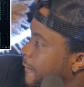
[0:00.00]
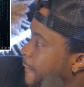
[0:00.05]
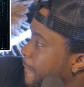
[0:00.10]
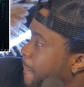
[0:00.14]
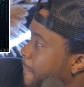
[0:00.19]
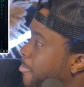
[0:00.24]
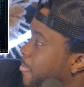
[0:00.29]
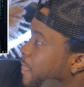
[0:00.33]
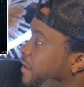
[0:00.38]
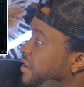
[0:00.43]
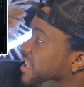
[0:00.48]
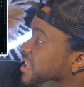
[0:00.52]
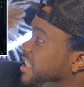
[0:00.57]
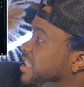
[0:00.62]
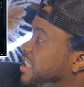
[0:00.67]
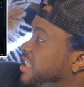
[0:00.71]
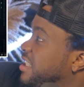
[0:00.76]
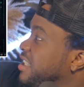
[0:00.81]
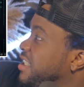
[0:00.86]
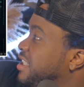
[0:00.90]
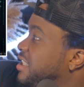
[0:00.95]
This
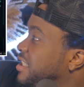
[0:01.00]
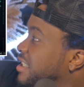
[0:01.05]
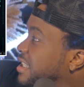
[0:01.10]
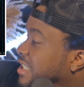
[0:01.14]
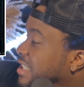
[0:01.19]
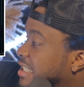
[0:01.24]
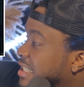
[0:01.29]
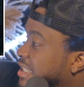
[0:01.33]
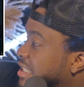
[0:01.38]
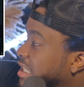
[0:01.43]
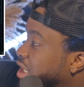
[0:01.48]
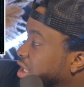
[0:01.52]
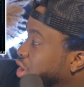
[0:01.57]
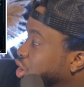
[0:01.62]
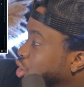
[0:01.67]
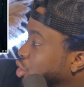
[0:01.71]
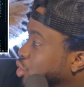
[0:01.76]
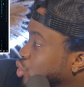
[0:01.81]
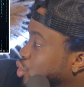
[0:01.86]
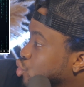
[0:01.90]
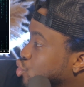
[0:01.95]
is a
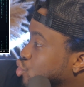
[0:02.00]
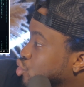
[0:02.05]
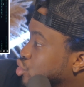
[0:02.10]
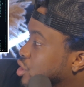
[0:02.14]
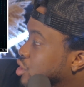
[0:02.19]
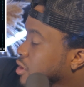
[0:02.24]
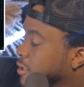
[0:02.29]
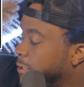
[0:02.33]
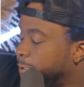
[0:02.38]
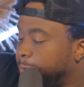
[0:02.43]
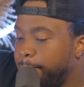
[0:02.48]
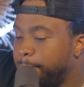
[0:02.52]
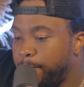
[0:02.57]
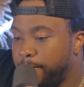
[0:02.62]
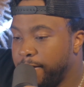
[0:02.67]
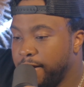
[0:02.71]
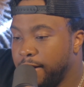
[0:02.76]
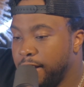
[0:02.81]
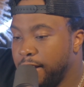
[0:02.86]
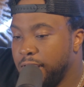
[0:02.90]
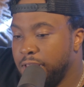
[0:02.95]
huge.
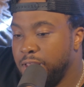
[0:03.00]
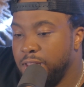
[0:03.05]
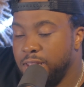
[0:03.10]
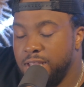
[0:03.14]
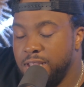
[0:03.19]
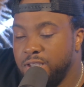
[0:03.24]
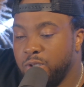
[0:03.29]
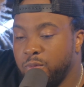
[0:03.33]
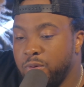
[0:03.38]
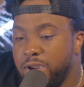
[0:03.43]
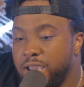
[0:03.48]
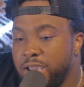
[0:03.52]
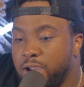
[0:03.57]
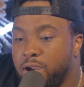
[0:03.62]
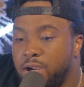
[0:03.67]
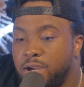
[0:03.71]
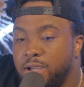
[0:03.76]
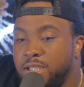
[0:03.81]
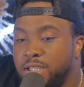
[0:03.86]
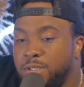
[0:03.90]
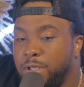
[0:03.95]
This right here
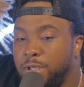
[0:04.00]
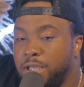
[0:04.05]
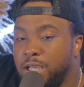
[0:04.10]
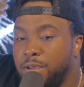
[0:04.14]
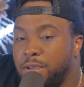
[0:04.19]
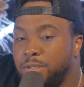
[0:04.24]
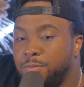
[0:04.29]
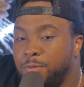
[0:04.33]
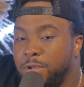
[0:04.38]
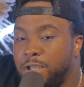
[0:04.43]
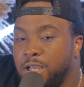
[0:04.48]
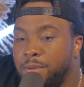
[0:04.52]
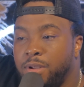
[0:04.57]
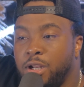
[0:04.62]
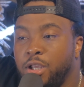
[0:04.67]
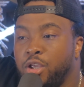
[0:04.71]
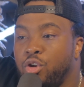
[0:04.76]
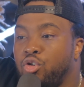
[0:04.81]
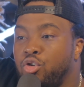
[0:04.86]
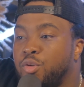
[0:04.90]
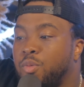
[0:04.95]
is becoming a
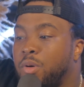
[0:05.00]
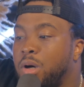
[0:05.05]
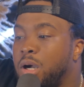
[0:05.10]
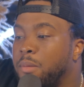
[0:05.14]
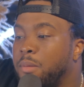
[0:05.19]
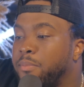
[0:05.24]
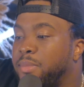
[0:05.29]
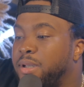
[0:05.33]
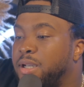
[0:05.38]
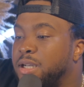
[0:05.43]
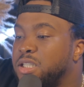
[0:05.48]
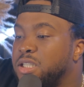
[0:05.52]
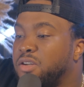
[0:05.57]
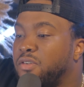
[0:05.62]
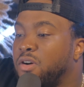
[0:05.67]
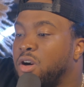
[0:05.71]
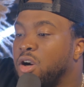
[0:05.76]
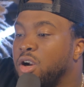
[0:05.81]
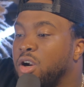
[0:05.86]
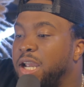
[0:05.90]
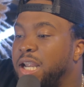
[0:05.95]
huge problem because of
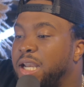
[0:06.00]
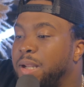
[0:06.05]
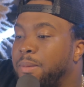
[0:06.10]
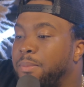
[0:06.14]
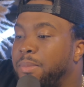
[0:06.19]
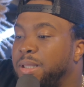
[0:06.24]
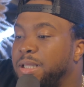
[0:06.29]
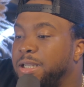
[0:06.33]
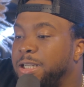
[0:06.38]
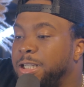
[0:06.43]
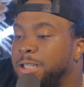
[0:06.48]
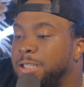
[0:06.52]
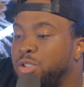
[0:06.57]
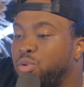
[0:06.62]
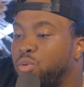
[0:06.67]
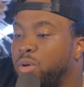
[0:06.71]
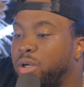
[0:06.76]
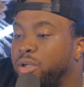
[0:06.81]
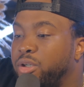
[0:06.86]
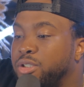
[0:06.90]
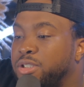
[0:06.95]
her inability to
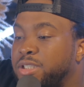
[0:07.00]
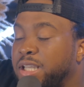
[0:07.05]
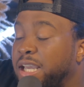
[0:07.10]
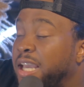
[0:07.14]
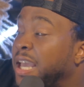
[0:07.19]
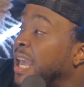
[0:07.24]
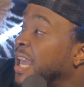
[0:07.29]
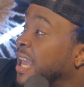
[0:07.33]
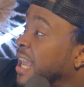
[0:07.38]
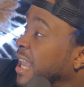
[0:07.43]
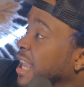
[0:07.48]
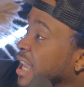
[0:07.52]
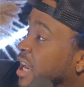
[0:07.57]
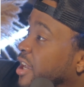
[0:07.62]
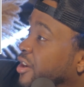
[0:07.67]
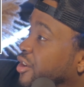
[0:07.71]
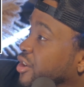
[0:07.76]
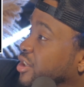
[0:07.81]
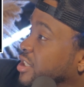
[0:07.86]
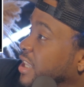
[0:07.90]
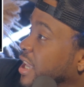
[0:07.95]
understand. He
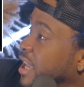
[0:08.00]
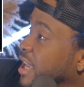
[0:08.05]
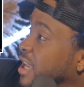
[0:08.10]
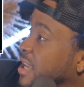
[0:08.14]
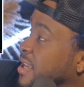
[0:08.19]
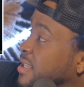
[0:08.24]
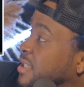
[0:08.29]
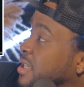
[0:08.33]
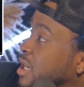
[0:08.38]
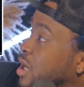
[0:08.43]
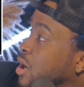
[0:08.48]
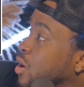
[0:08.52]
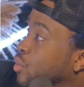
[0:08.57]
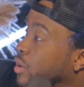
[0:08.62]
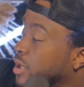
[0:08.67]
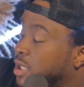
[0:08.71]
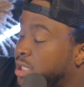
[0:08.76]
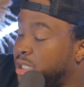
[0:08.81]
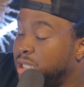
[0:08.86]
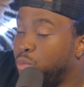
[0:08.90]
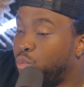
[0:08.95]
understands what
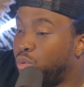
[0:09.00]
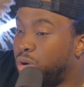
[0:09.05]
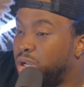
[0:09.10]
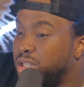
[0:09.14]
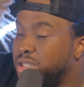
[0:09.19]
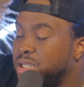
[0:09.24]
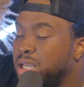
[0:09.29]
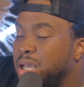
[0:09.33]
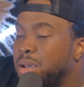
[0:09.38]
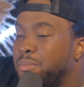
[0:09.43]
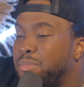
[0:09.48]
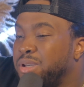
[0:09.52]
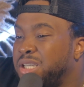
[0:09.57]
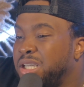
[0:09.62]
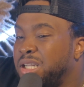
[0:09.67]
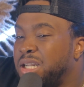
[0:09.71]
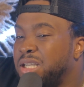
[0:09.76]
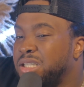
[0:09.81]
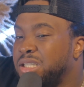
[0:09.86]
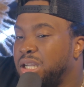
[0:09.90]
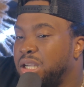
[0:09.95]
she wants, but she
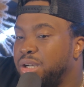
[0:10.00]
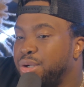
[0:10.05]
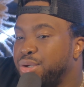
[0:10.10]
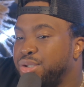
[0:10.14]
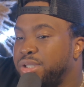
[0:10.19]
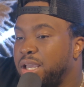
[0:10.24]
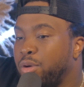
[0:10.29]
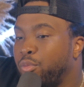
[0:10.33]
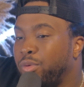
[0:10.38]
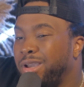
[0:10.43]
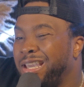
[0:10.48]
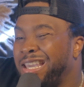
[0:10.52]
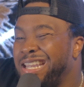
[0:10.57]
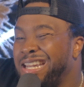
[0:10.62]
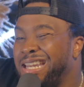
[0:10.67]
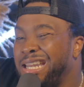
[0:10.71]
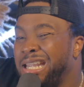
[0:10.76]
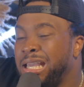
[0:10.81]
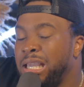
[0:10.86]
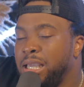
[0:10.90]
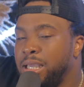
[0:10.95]
doesn't understand what he
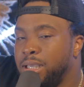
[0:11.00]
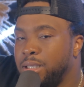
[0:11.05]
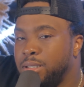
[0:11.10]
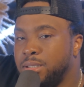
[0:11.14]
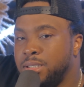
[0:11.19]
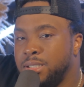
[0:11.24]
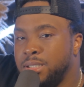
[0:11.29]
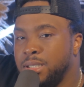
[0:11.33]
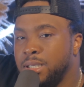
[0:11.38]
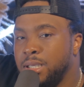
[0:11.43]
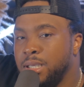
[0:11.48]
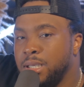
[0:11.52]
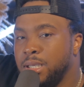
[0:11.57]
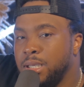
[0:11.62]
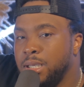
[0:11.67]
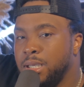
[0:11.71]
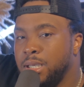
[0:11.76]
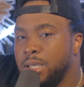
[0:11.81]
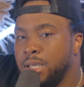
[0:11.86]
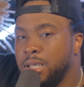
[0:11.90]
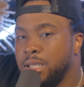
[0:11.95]
needs.
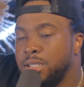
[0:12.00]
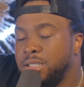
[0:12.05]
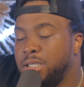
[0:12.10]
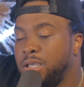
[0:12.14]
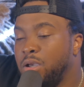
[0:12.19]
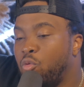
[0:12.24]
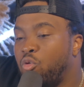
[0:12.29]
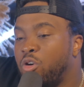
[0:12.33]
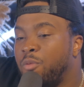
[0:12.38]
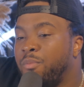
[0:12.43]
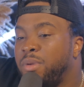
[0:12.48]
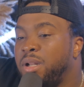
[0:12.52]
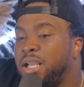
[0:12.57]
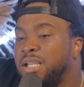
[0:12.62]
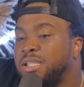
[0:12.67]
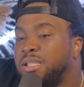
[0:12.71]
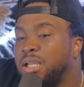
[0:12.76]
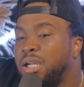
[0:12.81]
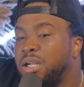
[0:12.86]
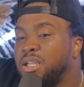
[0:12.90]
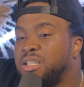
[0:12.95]
See, a woman needs
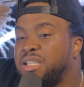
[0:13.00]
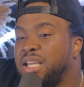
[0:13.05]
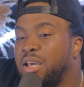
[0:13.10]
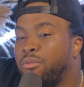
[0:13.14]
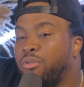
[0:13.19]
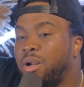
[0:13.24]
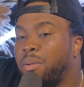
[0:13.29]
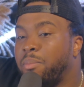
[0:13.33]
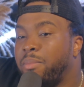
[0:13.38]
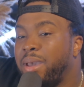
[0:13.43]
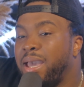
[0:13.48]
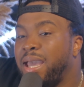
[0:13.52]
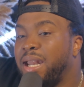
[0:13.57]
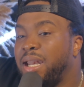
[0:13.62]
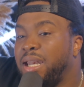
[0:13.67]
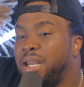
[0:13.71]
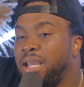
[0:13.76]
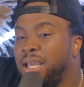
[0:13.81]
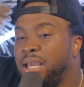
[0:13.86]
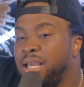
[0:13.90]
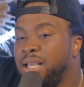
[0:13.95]
to understand what a man
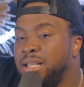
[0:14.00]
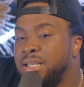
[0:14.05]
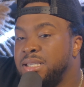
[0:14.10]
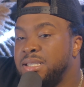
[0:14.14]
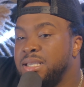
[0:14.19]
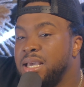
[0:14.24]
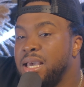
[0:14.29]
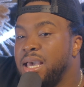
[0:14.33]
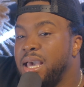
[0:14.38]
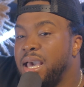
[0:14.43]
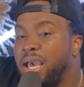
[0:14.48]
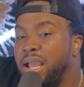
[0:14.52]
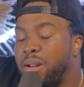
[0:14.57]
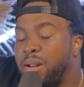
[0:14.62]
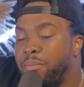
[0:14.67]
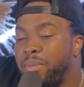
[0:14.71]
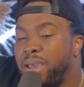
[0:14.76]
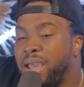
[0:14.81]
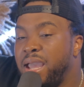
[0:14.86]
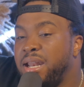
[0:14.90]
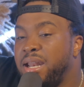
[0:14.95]
needs, and a
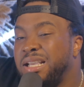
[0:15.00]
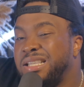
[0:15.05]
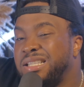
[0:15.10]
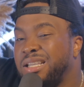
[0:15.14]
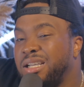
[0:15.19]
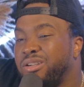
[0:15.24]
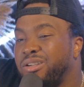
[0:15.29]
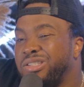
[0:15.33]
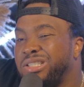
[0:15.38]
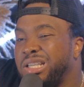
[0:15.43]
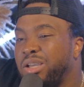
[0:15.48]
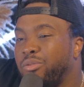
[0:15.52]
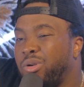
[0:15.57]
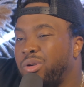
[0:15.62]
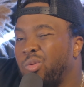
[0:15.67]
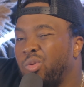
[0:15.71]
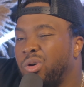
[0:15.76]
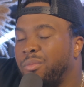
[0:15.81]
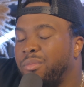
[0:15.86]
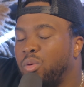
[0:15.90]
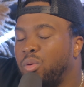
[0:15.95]
man needs to understand what a
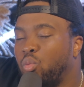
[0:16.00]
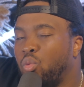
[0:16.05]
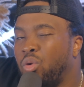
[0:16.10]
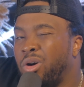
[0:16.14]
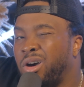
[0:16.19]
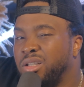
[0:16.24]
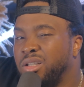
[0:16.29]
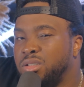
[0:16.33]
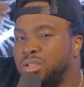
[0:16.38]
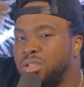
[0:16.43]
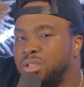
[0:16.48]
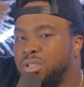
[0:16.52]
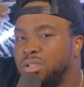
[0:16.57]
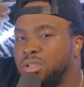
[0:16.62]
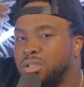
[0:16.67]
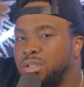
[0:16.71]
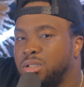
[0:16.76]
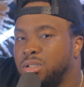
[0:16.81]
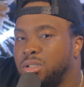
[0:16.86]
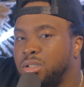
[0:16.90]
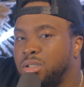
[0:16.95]
woman wants.
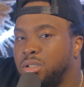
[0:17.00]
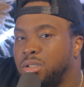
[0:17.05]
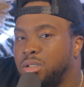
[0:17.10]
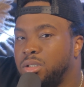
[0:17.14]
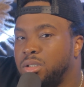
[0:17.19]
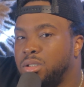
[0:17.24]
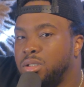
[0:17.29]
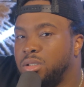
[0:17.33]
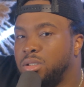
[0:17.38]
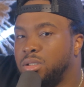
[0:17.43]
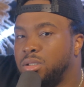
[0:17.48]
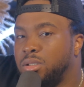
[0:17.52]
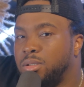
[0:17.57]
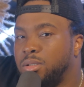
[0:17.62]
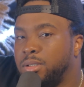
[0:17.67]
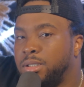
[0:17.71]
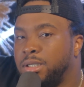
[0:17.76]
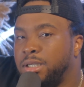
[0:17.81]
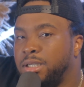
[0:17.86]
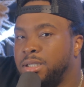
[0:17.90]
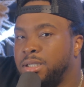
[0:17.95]
Okay?